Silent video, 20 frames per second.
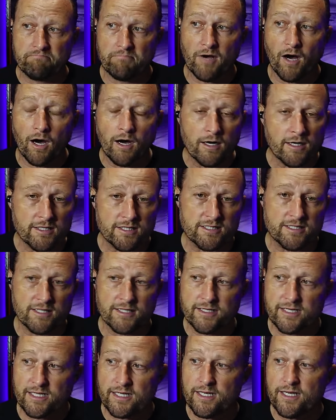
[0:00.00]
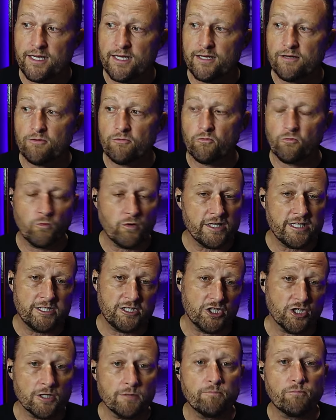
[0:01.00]
honestly, we
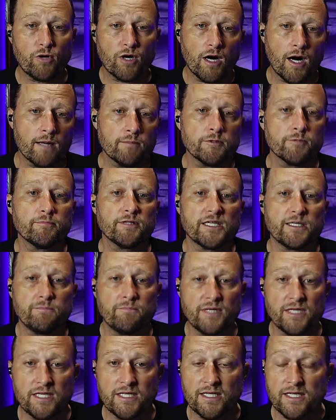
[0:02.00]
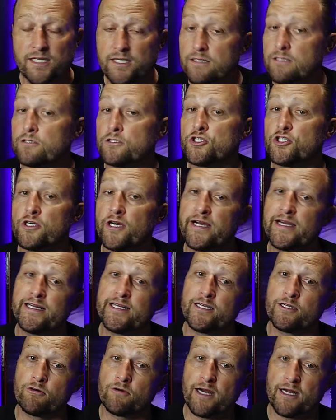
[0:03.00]
should probably be either
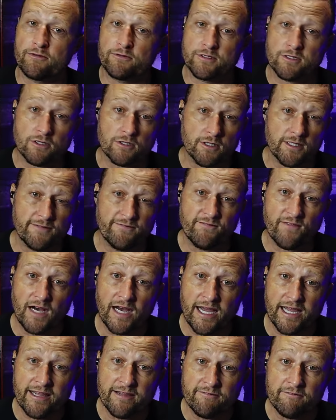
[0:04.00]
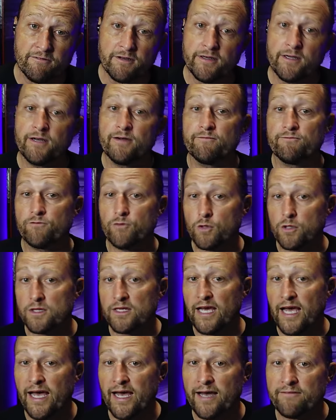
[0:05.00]
trading around 35 for
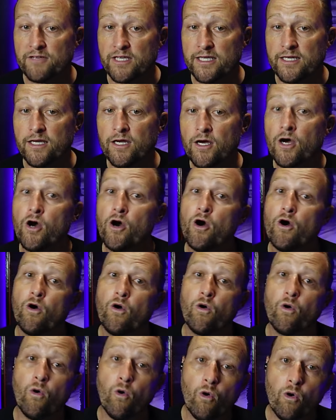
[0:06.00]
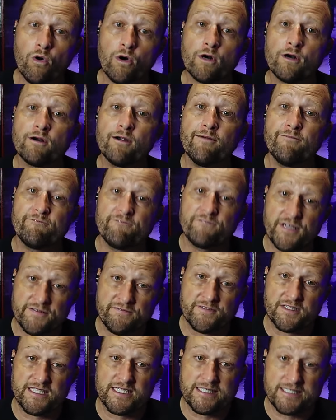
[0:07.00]
the halving or
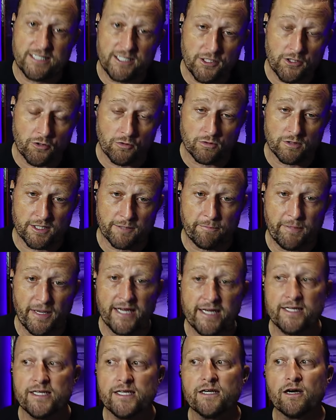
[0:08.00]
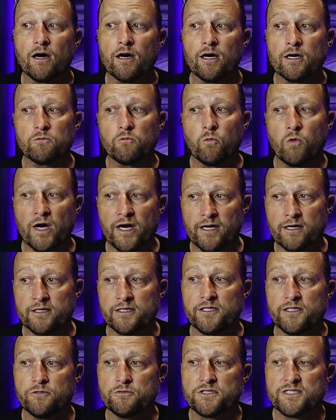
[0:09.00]
52, depending on where
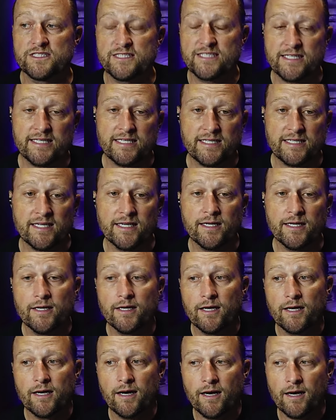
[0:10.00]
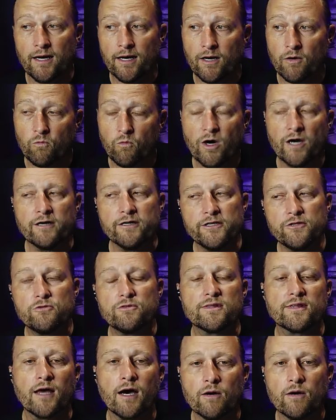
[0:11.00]
you see, where you
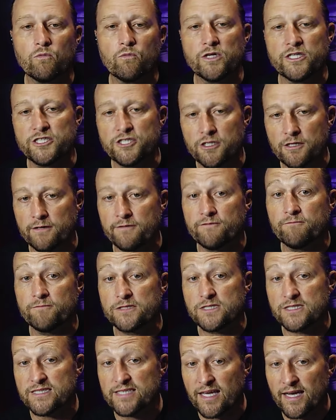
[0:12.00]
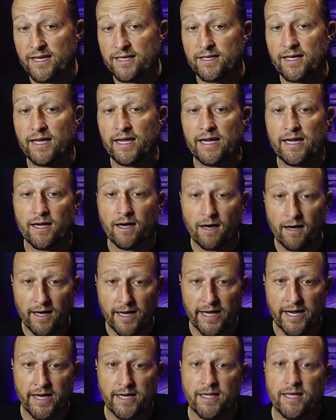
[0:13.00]
thought we should have set a
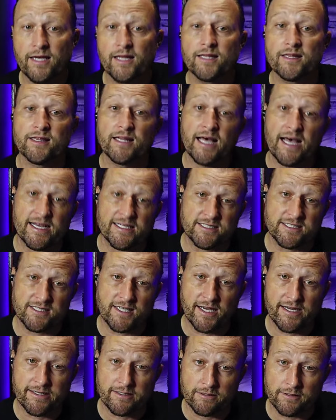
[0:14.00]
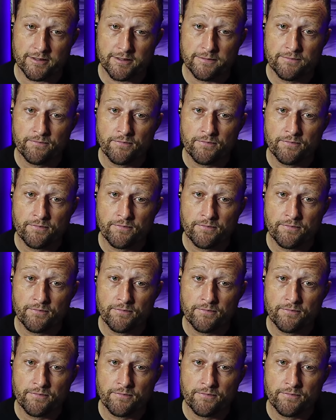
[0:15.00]
high last cycle.